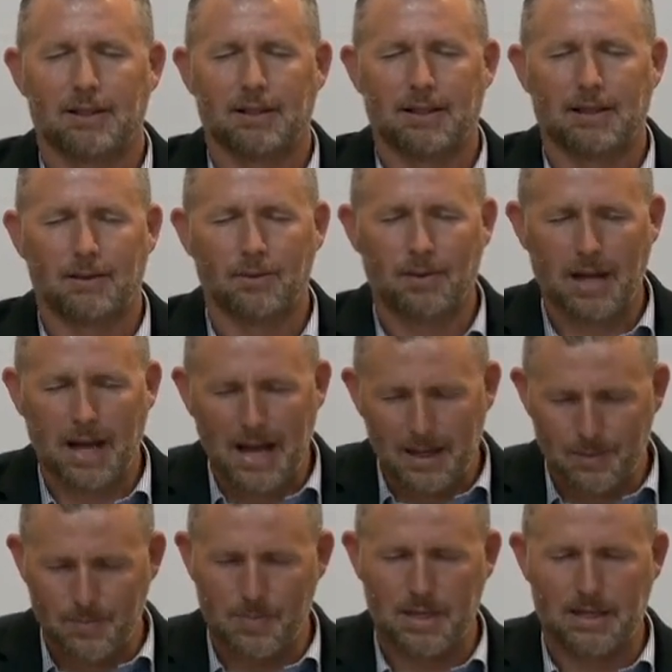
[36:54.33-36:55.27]
Lord, I
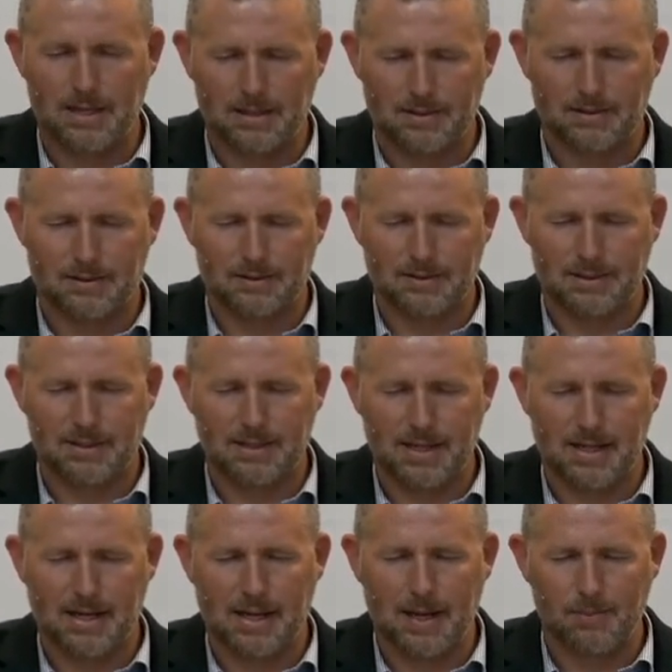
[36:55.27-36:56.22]
admit it today,
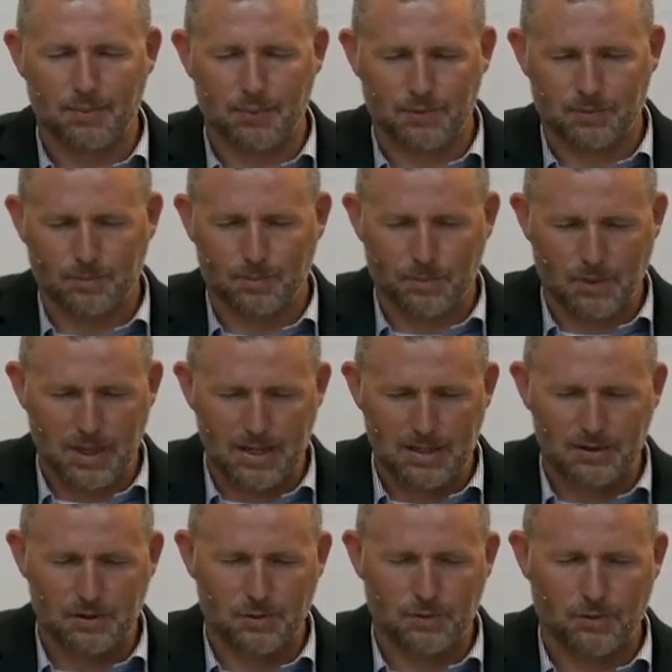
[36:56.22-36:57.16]
and I
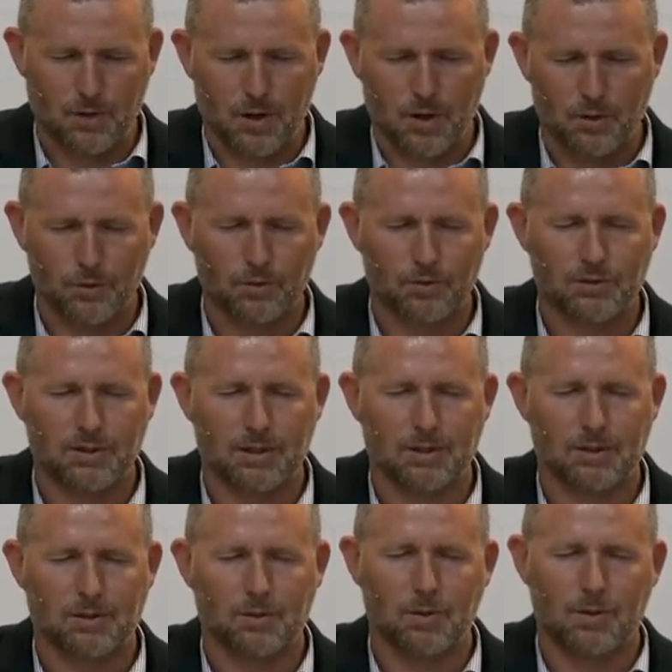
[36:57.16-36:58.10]
praise you for all those
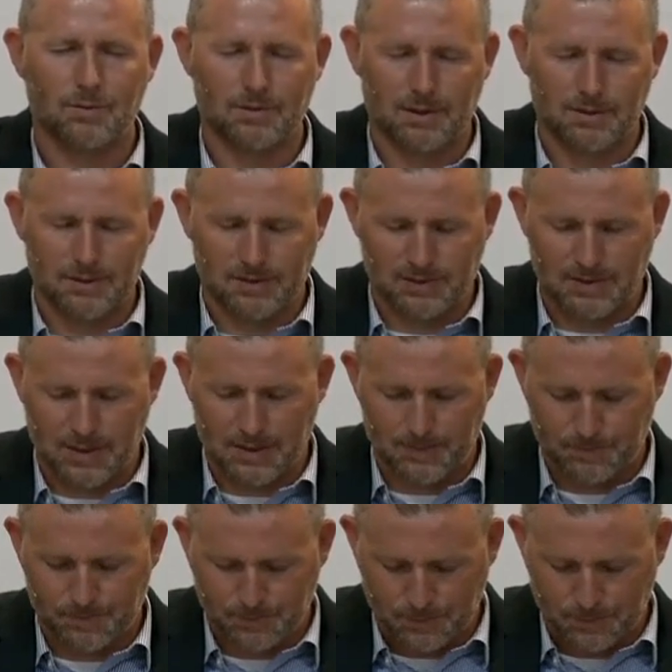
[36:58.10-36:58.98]
here who have done the same.